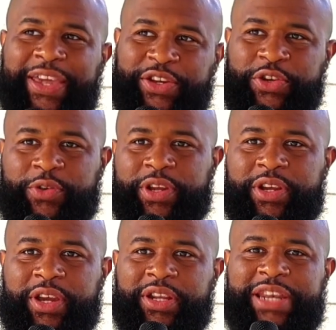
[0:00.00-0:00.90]
can do it.
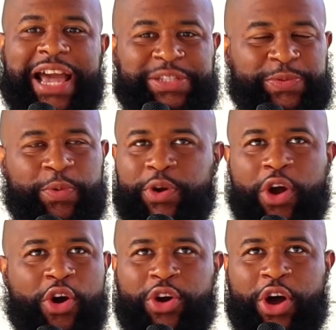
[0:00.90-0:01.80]
That's what we're
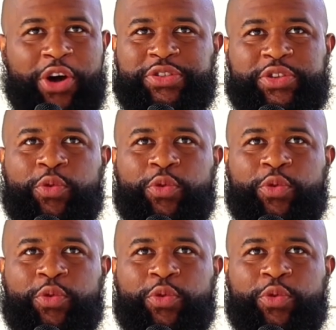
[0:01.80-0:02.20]
all called to.